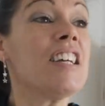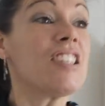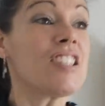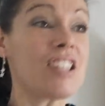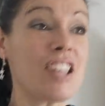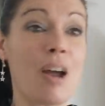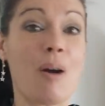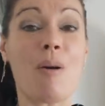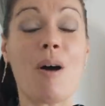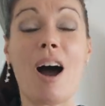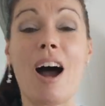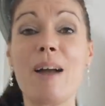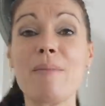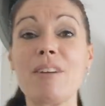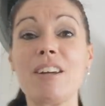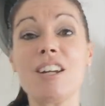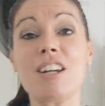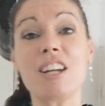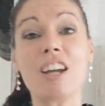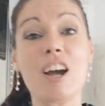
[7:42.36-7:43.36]
So I'm
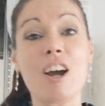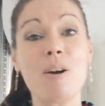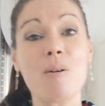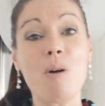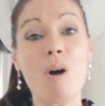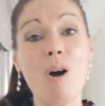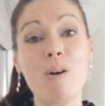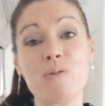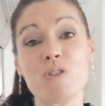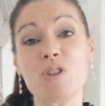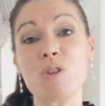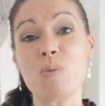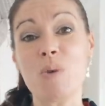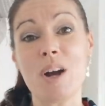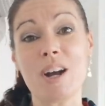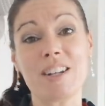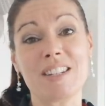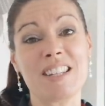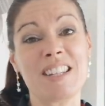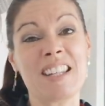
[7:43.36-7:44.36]
going to go off to
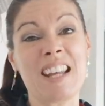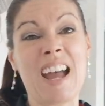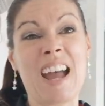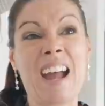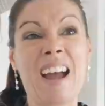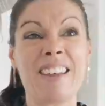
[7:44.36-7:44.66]
work today.